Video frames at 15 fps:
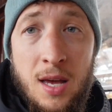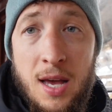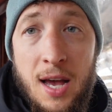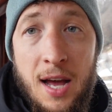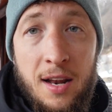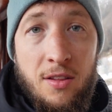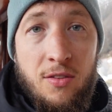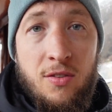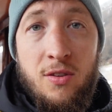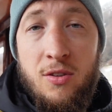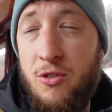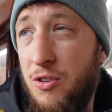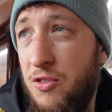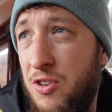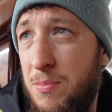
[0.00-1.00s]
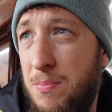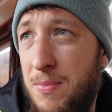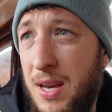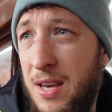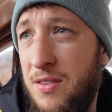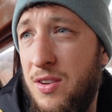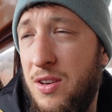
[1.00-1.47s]
And it's just
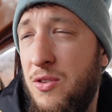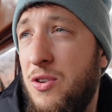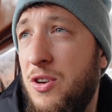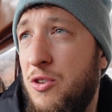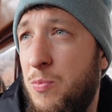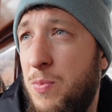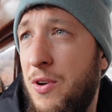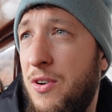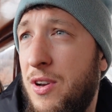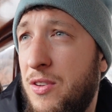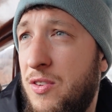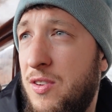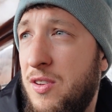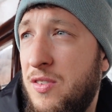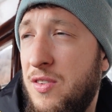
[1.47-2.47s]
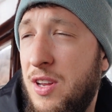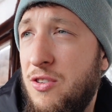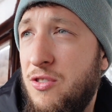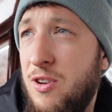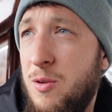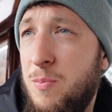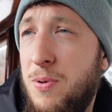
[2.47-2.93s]
amazing to experience this
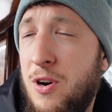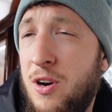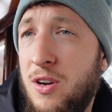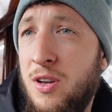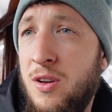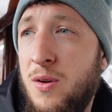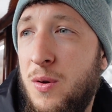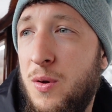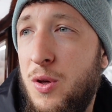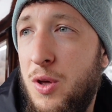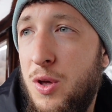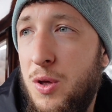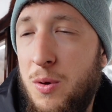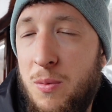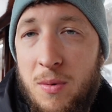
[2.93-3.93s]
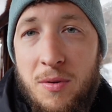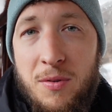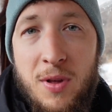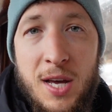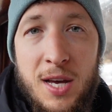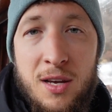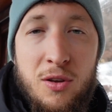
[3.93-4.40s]
national park with
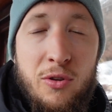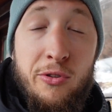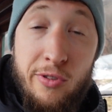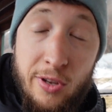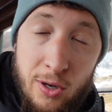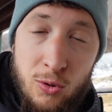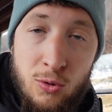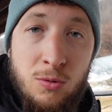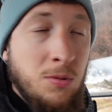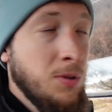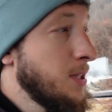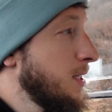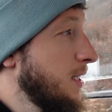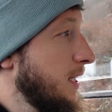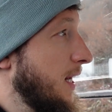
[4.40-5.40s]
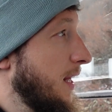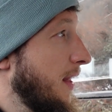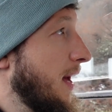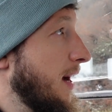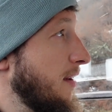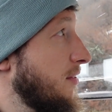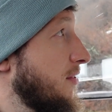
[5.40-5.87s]
a slow and
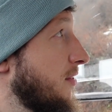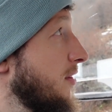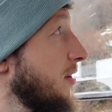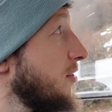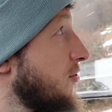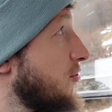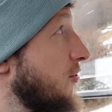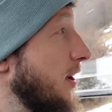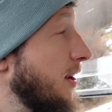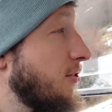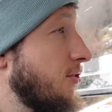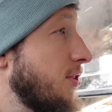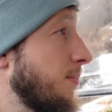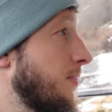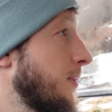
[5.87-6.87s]
nice train trip.